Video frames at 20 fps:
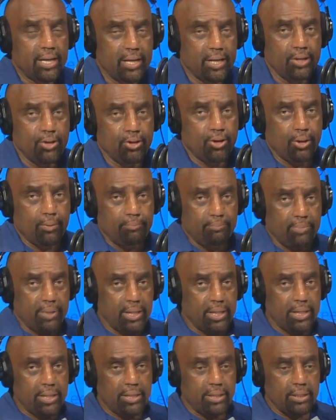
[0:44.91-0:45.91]
And there are
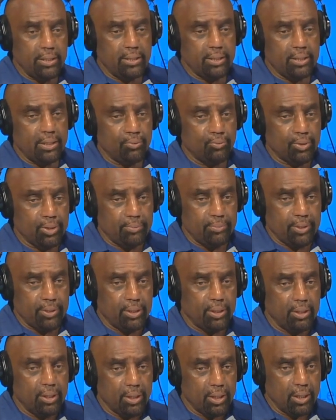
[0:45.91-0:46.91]
men and
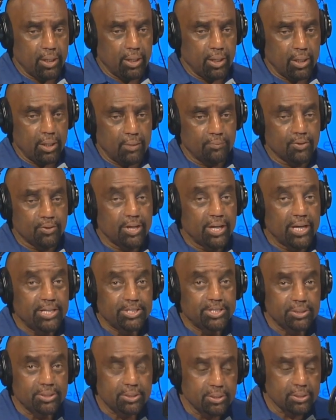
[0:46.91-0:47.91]
women of
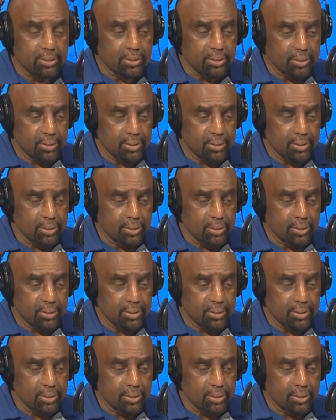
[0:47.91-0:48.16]
good